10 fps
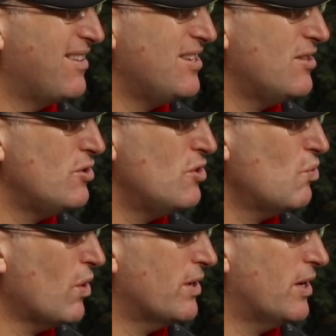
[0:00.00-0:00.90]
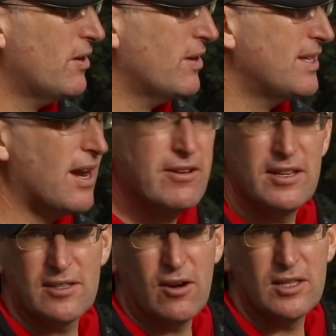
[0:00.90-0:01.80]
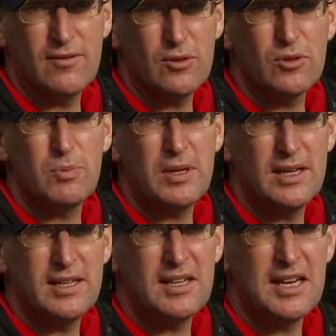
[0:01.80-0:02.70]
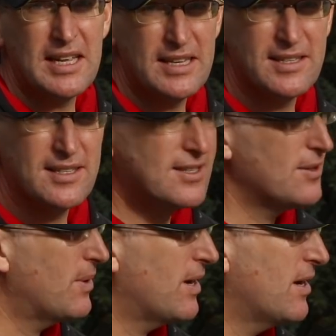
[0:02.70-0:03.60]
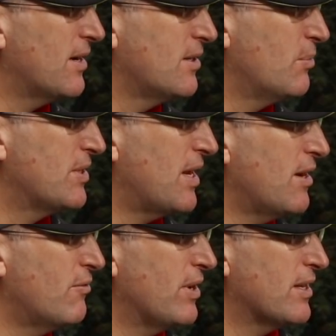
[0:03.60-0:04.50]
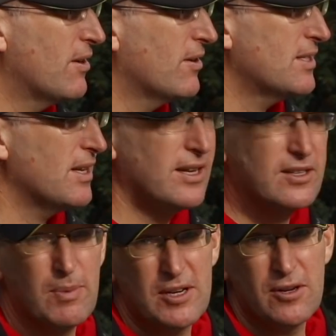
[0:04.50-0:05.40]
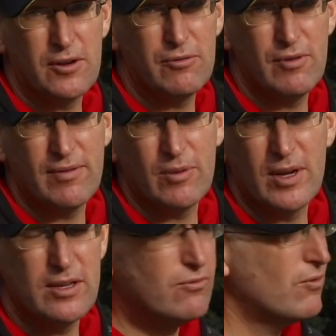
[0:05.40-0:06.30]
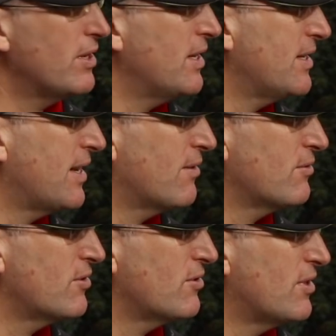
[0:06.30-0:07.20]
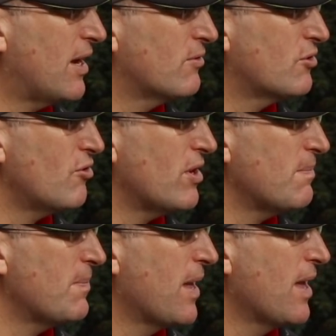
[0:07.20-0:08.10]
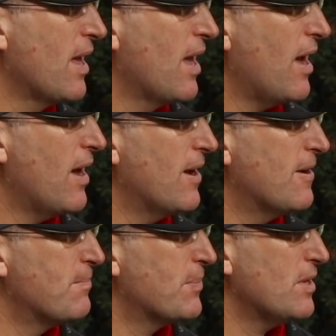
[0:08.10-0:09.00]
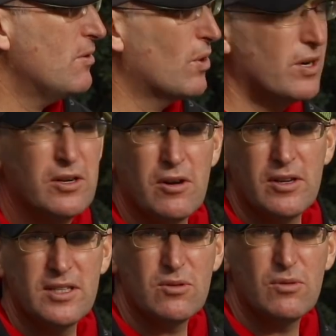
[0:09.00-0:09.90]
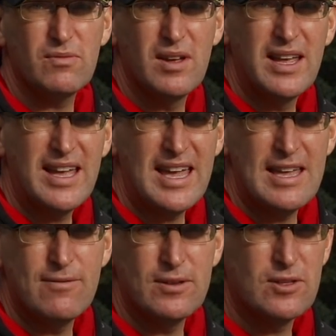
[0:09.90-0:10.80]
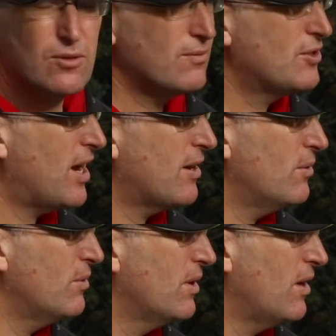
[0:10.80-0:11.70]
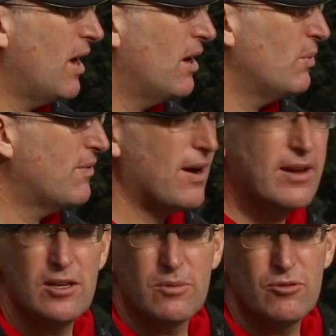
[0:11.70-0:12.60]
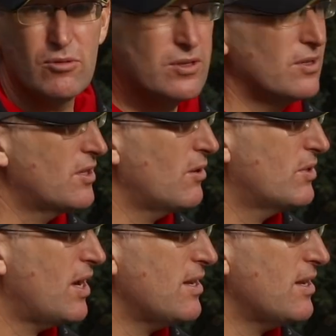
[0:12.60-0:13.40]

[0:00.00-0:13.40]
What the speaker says: you want a nice area the size of a dustbin lid at least to present a rig nicely, and especially on a river when you're running it downstream. You want a nice sort of even sort of channel without any obstruction. So